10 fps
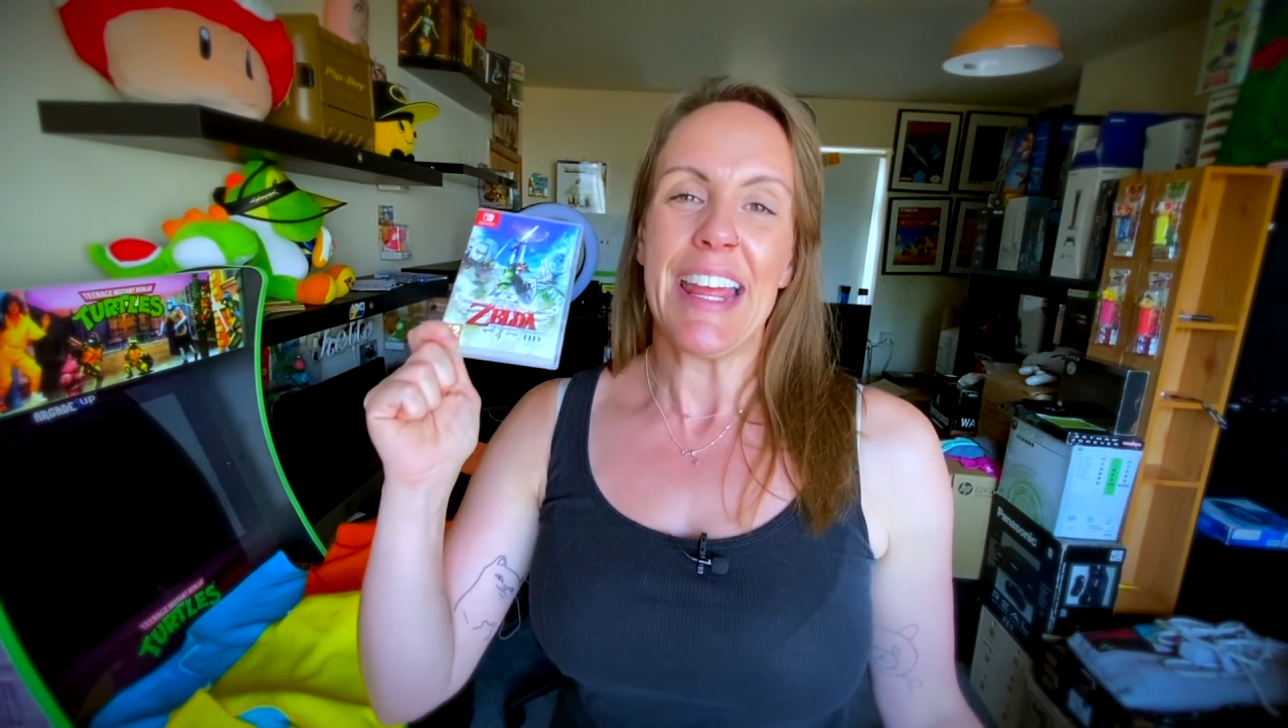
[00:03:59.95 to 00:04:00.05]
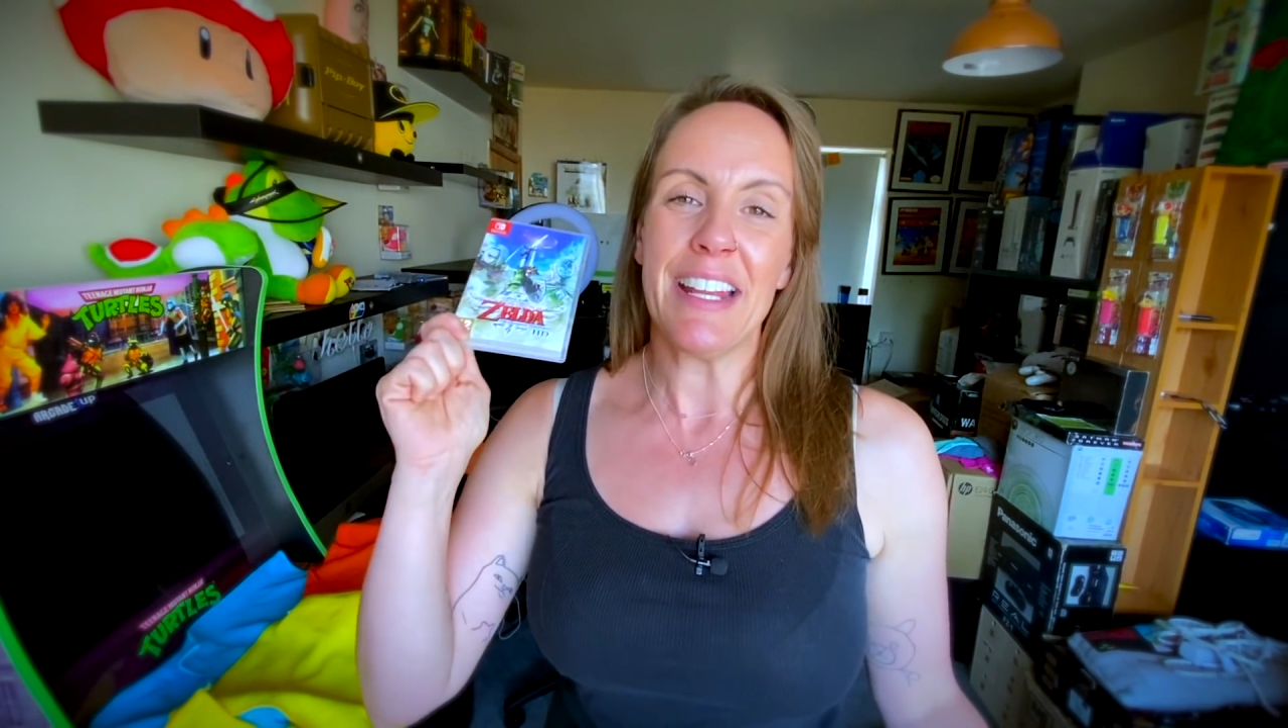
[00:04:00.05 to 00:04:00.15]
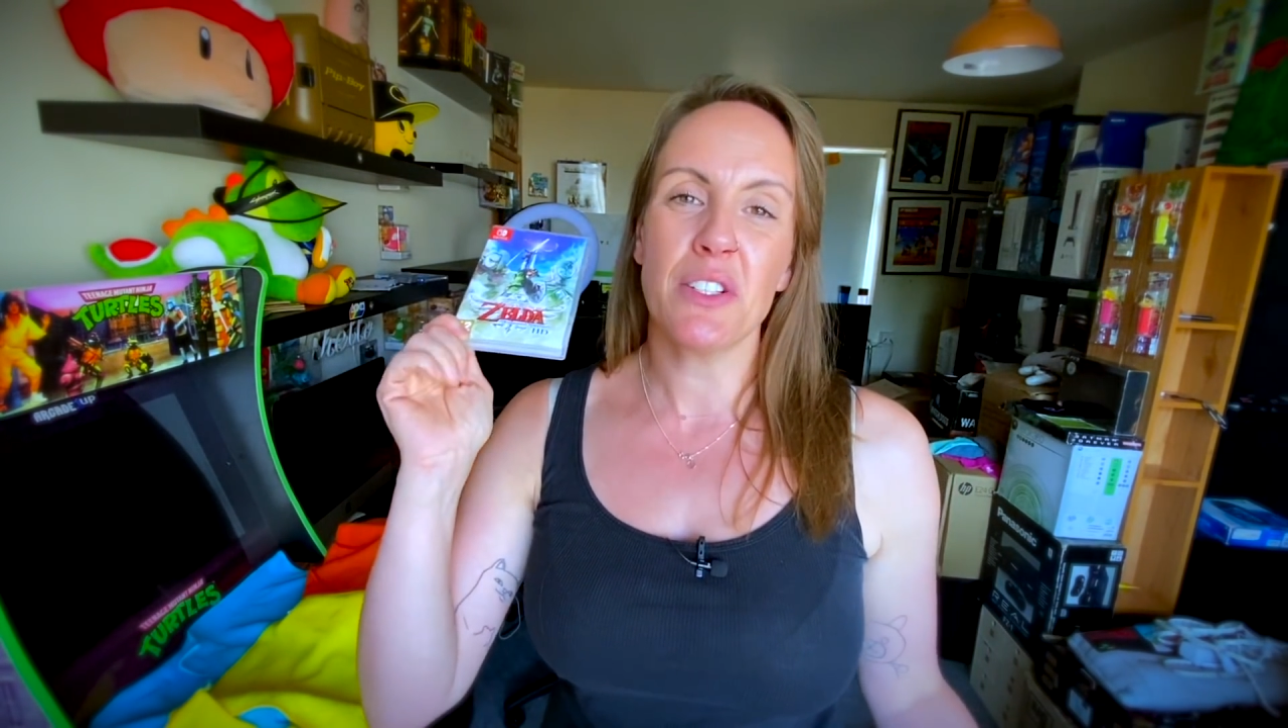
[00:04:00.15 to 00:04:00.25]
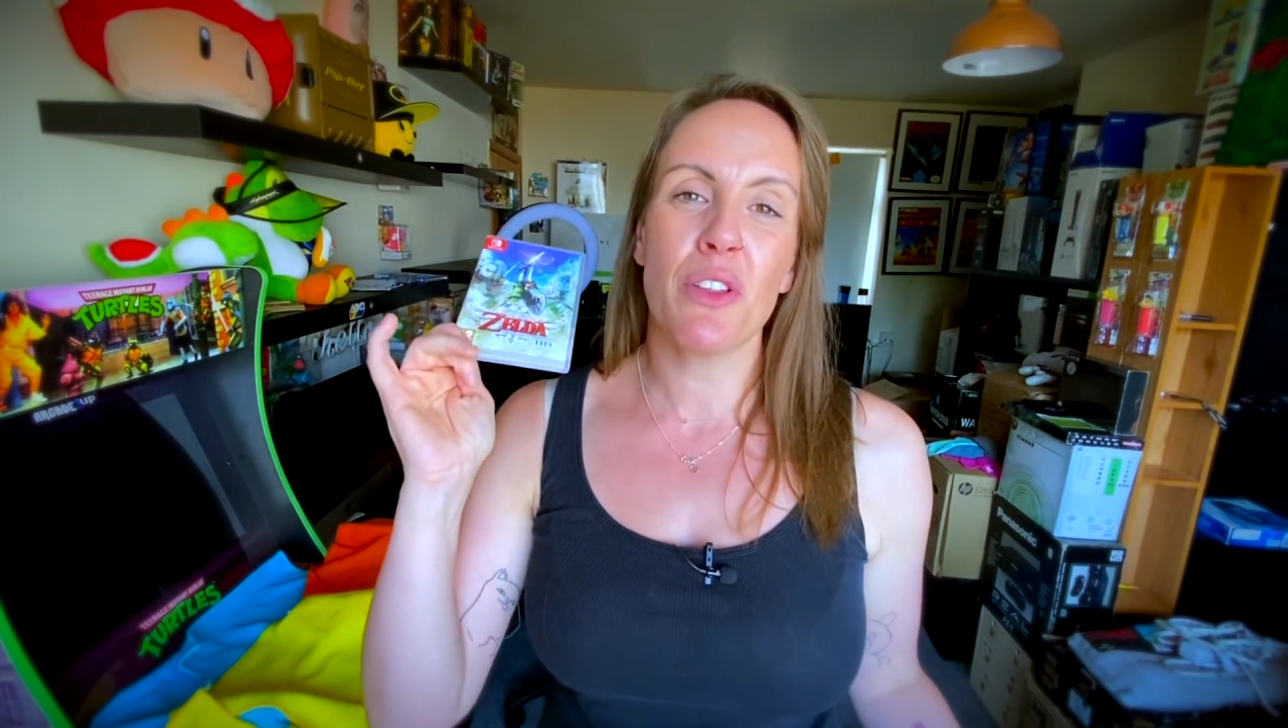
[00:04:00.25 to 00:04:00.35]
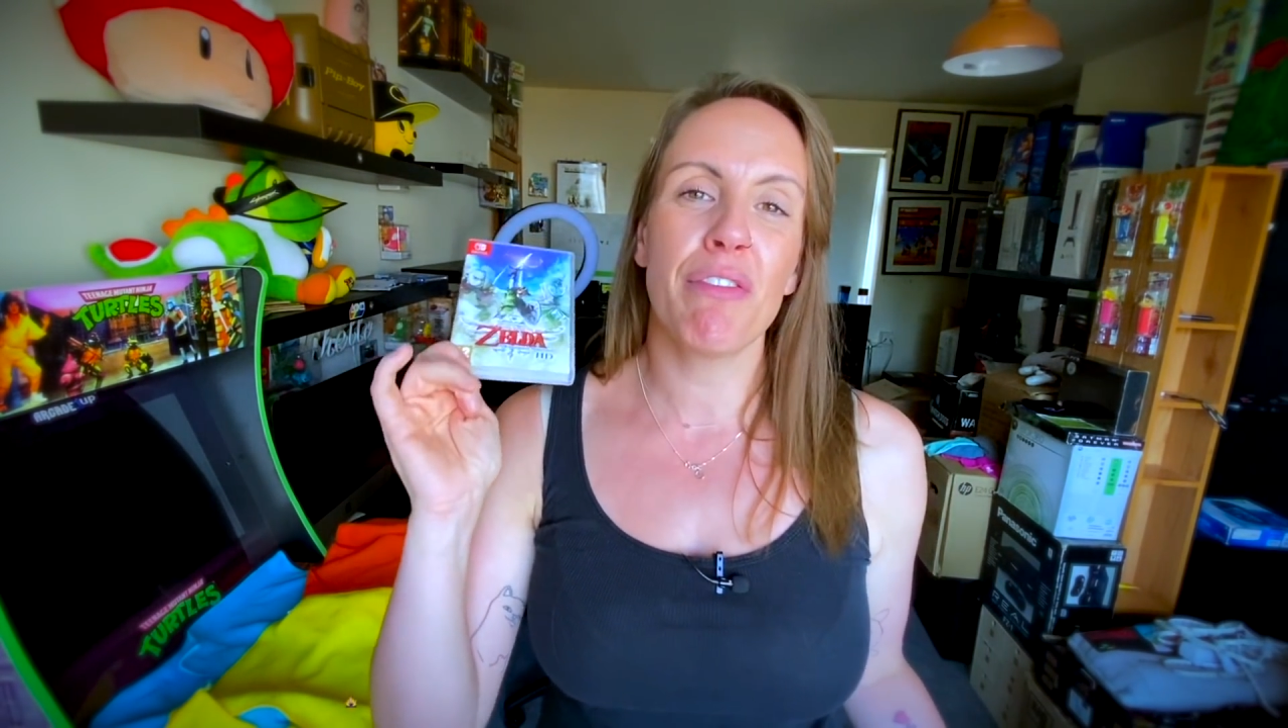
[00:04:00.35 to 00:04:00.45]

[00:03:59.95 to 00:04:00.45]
into the